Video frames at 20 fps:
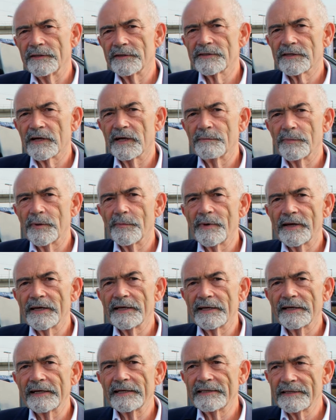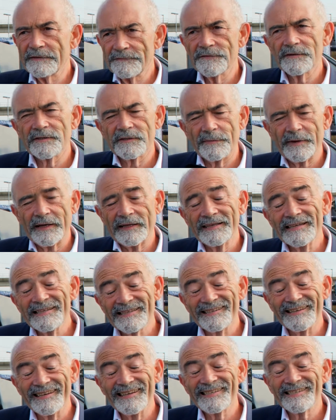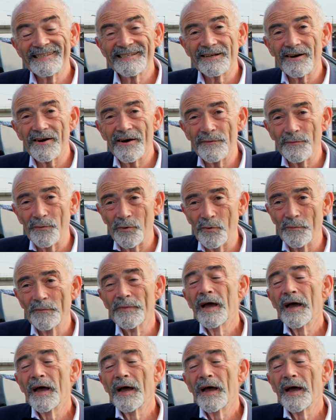that's going to be making a difference about this is Skywall.